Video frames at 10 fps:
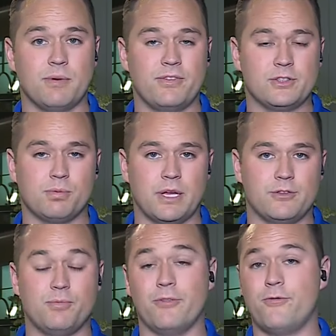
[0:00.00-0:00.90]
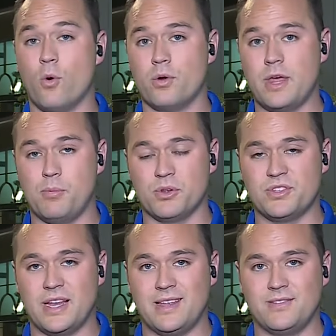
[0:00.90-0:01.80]
of its plans before they
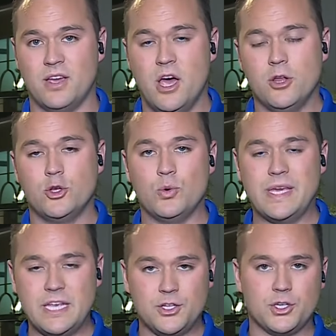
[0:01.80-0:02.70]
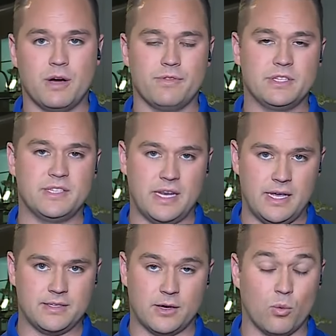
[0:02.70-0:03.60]
present it to each of the
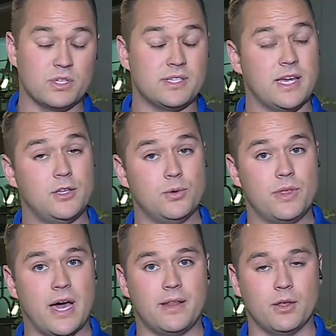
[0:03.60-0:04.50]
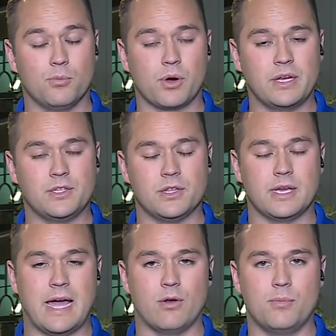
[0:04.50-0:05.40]
cities. And once they do that, they'll bring it to the
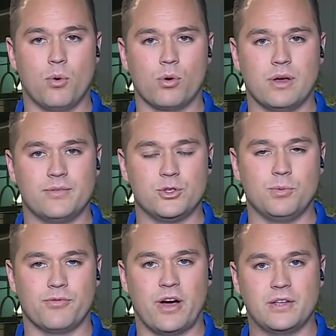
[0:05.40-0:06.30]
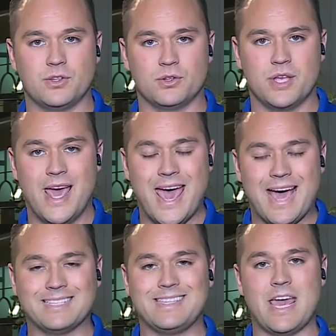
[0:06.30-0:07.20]
County Board of Supervisors
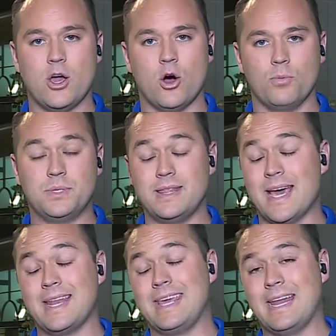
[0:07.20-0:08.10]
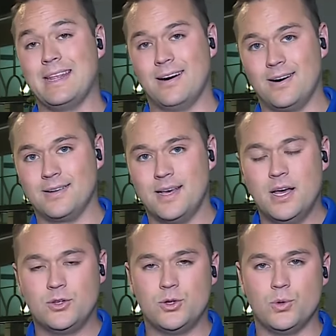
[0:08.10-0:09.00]
as they hope to then get it on
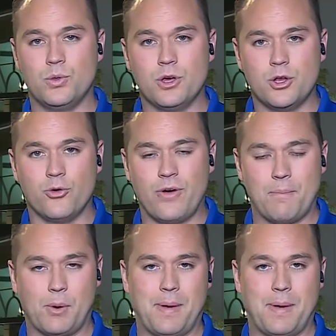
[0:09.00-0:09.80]
to the November